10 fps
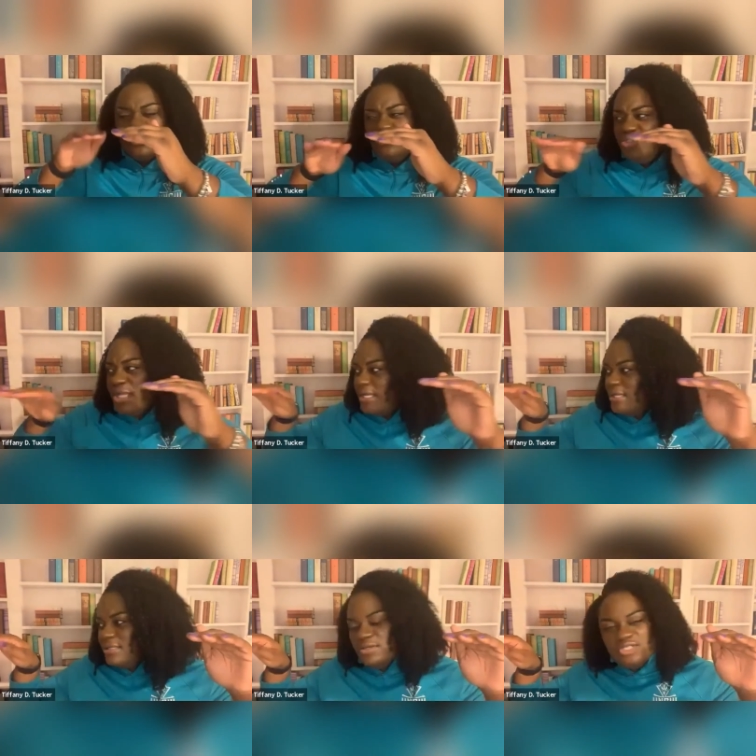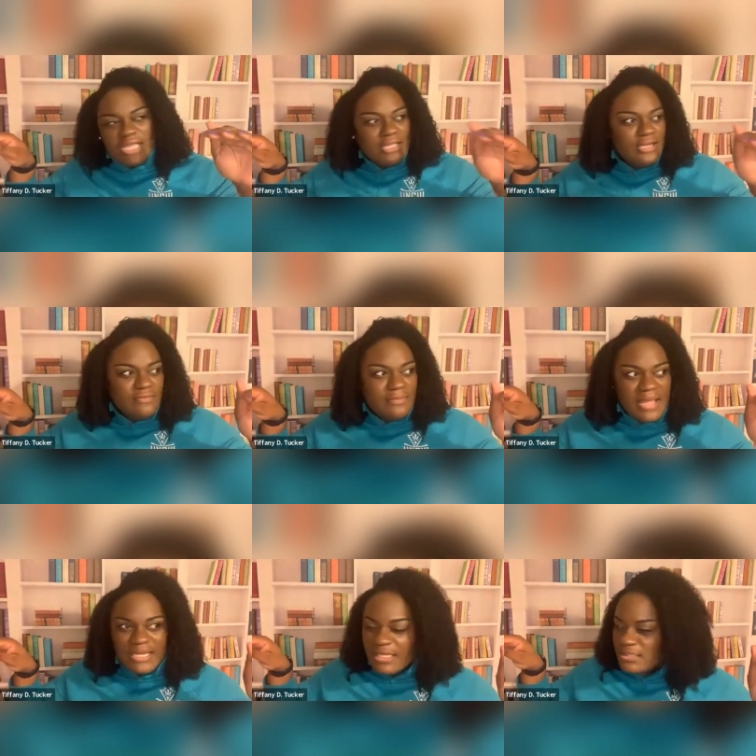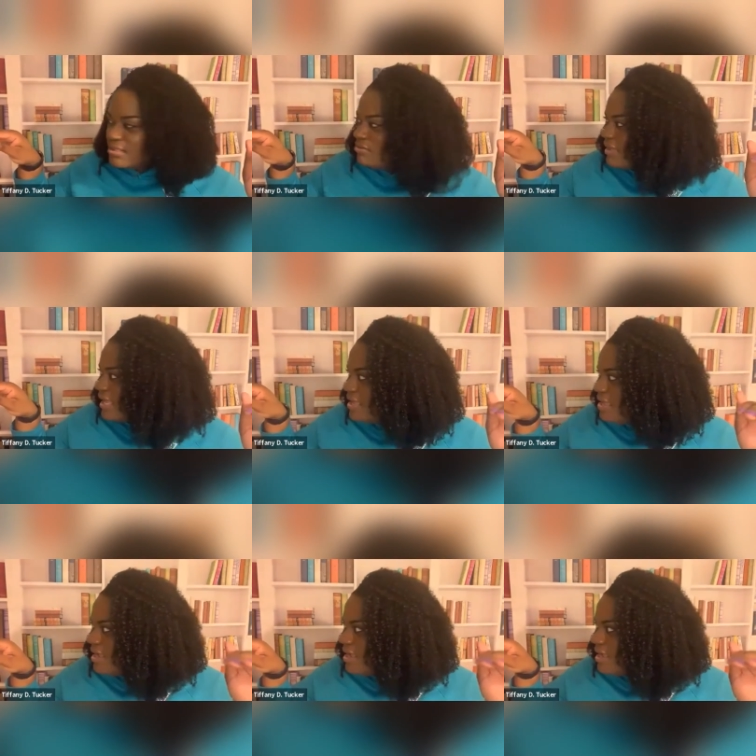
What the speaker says: And you check it, and you checking everybody else. Okay.